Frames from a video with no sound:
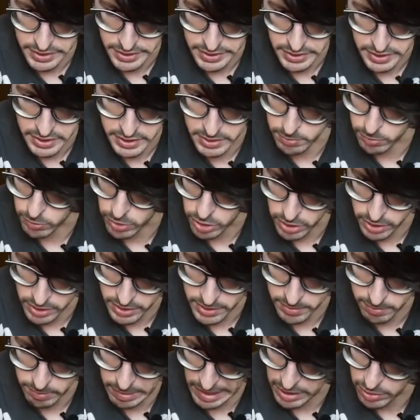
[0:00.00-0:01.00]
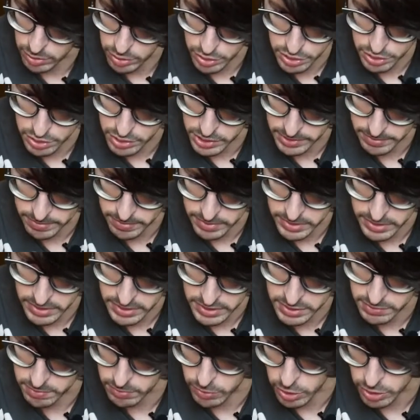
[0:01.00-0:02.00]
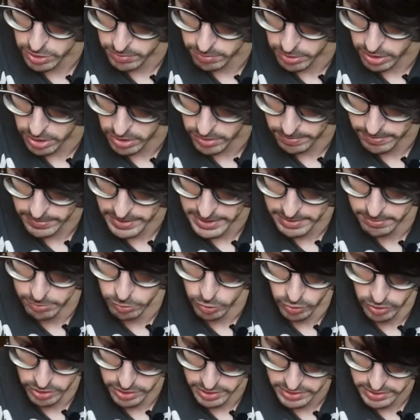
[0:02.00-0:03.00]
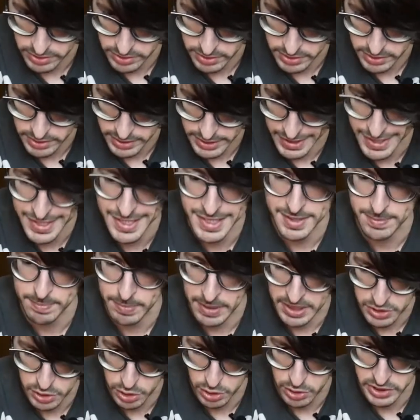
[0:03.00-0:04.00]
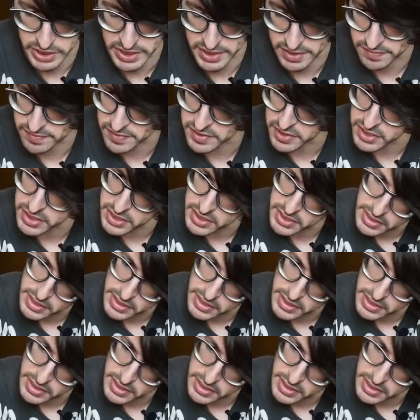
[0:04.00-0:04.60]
smart power strip, smart bulb, and more, and a special gift."